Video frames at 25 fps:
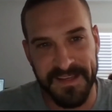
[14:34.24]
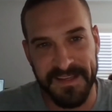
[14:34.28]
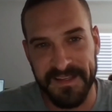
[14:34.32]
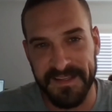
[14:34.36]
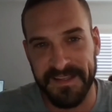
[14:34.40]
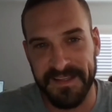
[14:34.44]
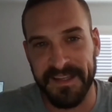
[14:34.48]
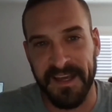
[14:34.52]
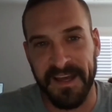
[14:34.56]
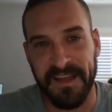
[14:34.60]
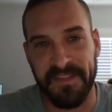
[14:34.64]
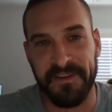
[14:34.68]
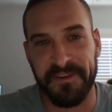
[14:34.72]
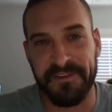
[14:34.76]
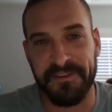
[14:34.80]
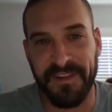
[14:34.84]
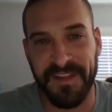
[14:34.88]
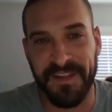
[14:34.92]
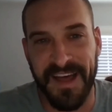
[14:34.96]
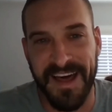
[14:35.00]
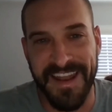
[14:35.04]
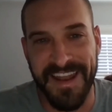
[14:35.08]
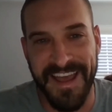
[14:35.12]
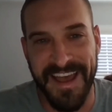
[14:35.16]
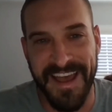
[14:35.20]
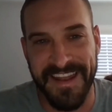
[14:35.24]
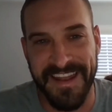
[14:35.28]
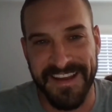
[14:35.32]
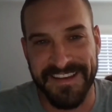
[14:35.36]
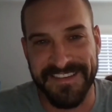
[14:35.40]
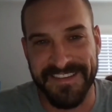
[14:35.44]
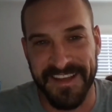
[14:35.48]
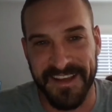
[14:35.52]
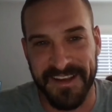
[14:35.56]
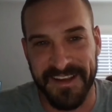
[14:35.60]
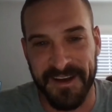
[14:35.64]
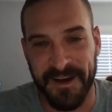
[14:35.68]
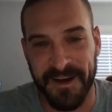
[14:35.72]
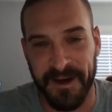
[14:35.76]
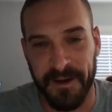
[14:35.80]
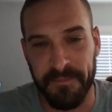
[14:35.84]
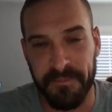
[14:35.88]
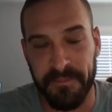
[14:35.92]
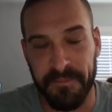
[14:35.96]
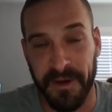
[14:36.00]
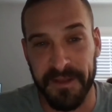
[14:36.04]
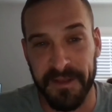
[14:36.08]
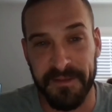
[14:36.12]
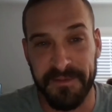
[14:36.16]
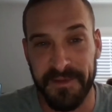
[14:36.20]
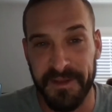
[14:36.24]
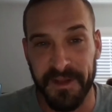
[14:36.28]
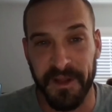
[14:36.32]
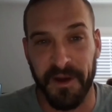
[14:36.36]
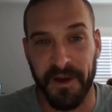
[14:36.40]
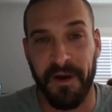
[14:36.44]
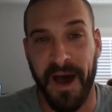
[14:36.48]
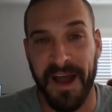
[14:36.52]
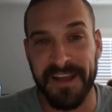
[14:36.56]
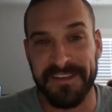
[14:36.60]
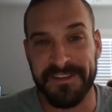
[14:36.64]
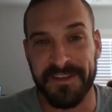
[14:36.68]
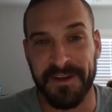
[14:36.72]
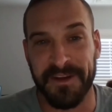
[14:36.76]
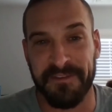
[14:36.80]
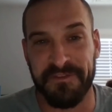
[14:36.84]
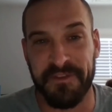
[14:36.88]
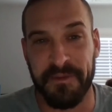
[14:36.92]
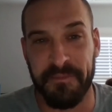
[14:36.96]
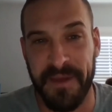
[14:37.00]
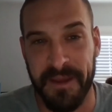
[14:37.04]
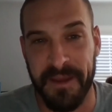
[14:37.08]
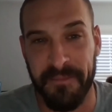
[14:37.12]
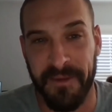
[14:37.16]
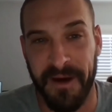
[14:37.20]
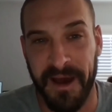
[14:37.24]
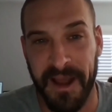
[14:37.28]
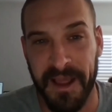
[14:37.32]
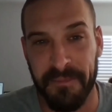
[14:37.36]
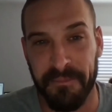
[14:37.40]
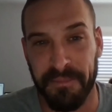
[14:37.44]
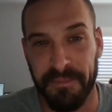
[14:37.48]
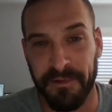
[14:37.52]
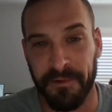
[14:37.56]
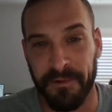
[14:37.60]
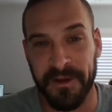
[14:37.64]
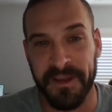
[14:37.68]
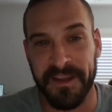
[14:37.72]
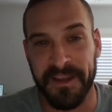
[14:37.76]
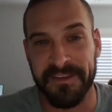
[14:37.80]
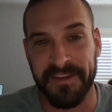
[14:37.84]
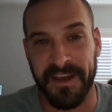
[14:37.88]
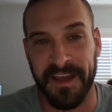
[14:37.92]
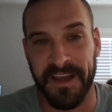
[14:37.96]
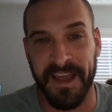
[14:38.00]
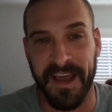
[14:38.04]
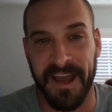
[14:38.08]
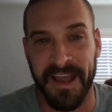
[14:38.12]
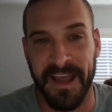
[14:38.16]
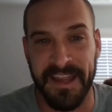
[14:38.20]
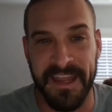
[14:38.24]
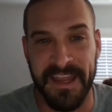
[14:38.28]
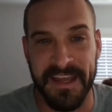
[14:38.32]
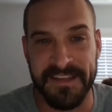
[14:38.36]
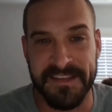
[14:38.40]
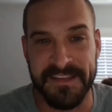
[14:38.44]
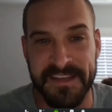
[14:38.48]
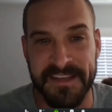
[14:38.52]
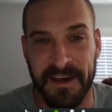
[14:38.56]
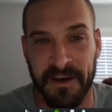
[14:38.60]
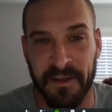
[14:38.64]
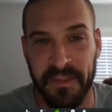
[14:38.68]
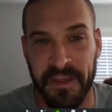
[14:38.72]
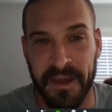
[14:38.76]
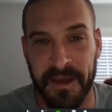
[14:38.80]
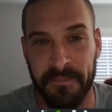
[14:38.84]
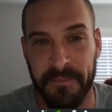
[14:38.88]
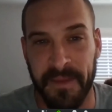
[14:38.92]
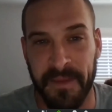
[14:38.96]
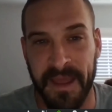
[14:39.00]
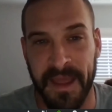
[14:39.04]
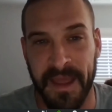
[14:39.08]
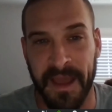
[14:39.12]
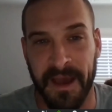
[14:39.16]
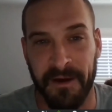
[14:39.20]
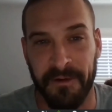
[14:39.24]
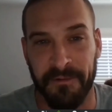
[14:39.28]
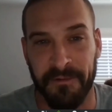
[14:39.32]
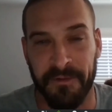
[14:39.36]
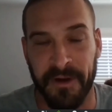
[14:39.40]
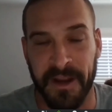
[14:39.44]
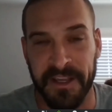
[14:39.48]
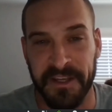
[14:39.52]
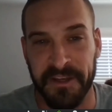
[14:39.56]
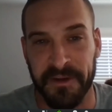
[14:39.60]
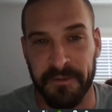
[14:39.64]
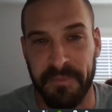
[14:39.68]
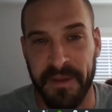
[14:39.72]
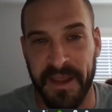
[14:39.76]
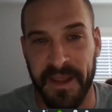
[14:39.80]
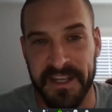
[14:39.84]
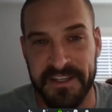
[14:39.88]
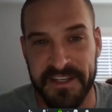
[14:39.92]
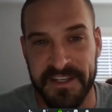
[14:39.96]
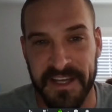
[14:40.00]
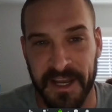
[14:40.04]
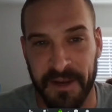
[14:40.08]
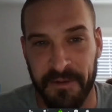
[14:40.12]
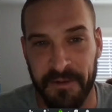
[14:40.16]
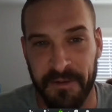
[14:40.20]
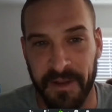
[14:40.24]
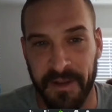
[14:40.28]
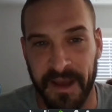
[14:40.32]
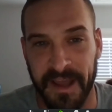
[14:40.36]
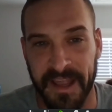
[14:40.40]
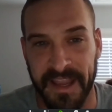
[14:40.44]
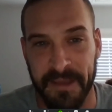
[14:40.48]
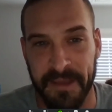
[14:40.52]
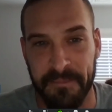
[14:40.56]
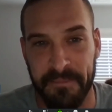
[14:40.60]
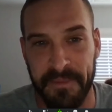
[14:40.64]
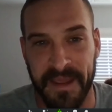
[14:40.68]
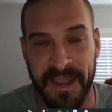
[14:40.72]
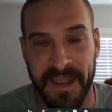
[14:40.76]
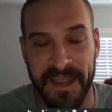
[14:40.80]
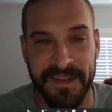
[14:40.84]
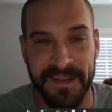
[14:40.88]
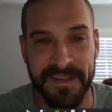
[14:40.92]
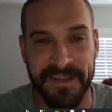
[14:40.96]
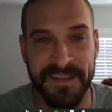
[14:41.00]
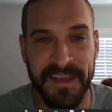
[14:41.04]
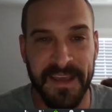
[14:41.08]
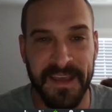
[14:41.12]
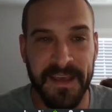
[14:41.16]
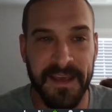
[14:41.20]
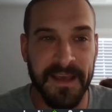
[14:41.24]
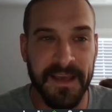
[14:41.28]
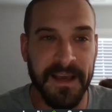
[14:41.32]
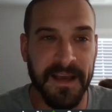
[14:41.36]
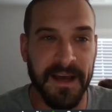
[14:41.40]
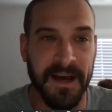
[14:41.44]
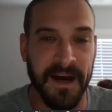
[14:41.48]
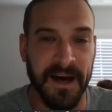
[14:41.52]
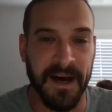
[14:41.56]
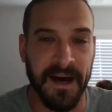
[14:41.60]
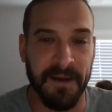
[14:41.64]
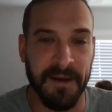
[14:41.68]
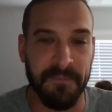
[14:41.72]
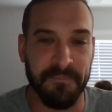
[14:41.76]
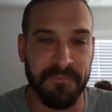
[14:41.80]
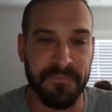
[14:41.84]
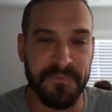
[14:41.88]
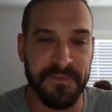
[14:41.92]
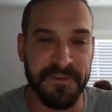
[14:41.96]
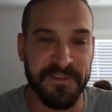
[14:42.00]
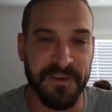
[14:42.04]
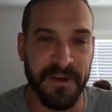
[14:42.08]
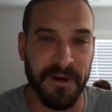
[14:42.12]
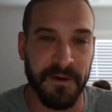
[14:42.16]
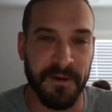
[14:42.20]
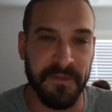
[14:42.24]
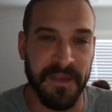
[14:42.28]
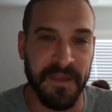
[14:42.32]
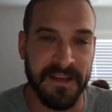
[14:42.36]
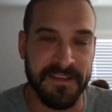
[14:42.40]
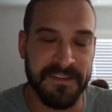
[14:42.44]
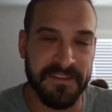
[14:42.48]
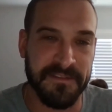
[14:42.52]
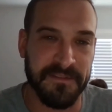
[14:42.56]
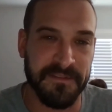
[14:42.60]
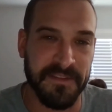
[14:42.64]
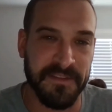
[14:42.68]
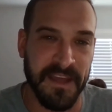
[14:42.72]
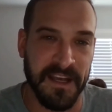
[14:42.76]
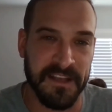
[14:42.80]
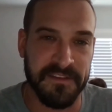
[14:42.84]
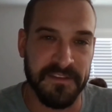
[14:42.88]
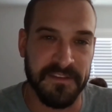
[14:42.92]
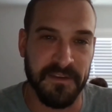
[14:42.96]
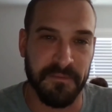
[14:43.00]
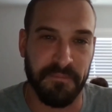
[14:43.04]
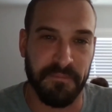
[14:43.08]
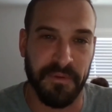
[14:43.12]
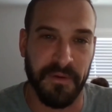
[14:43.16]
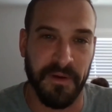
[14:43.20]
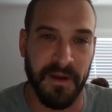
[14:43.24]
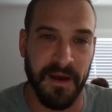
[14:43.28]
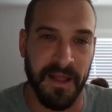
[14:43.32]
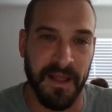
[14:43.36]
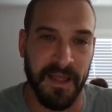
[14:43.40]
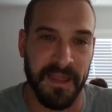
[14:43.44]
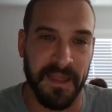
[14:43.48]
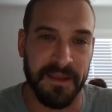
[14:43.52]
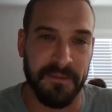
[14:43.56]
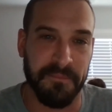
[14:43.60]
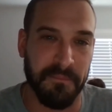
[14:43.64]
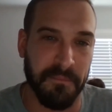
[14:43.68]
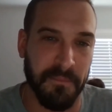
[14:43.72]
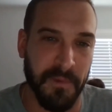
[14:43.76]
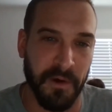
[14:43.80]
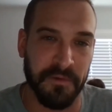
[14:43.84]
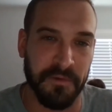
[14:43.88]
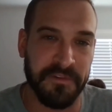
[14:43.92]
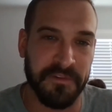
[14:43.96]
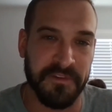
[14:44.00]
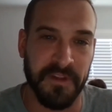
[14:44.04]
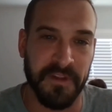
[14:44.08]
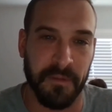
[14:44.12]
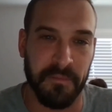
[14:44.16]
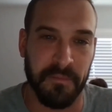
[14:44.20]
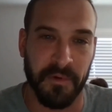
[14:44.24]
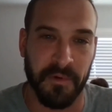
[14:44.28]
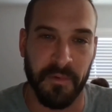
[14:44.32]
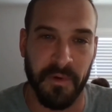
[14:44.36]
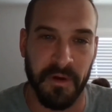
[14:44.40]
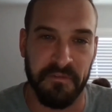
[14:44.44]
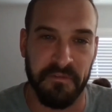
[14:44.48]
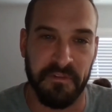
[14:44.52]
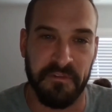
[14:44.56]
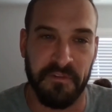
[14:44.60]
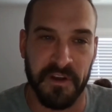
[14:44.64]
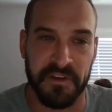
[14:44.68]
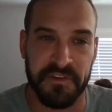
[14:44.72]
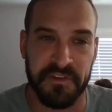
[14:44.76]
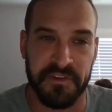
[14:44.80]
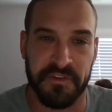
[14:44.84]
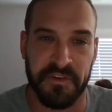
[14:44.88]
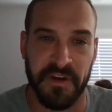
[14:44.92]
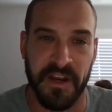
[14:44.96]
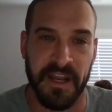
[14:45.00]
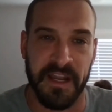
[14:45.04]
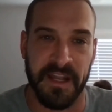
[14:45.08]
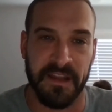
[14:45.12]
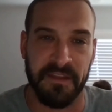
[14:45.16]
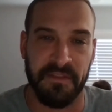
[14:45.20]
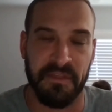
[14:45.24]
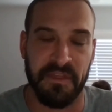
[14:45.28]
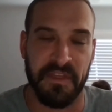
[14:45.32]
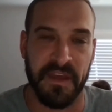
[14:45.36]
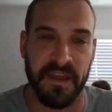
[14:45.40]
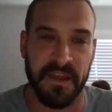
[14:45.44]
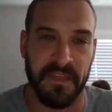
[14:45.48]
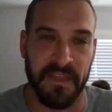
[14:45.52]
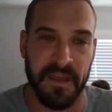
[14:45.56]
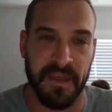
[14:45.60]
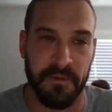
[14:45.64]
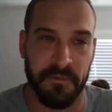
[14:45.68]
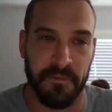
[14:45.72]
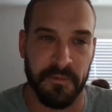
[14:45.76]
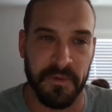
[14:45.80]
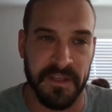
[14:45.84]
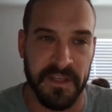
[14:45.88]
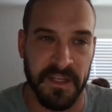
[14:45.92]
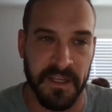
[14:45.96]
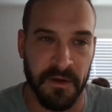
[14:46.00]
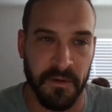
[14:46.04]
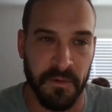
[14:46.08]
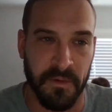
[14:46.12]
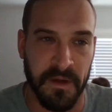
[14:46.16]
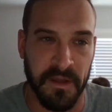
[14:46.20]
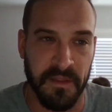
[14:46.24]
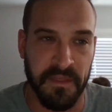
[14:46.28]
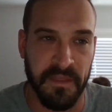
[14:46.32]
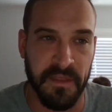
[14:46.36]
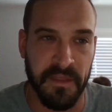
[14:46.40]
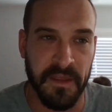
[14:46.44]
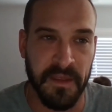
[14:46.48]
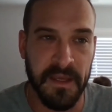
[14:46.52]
there's a lot of headaches that come, but I still have to pay my employees. I can't tell them, hey, I'll write your paycheck when I get paid. So that's the probably most number one frustrating thing that we deal with.